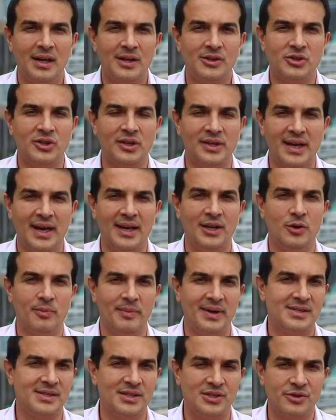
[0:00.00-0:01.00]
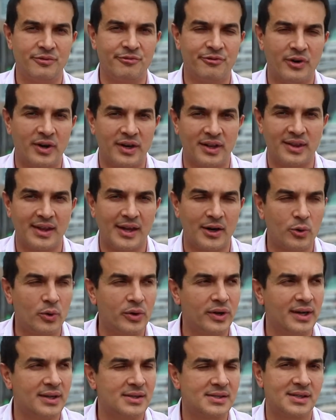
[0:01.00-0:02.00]
to get your message in front of that
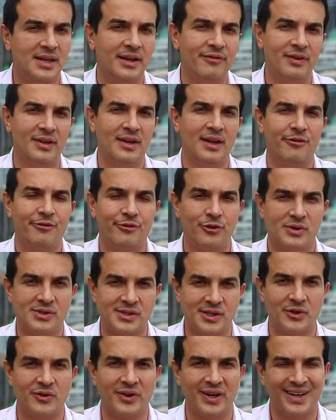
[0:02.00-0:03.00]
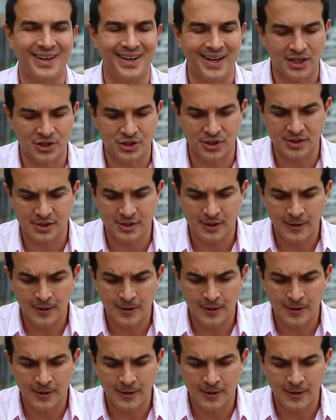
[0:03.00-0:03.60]
audience, given their first degree connections.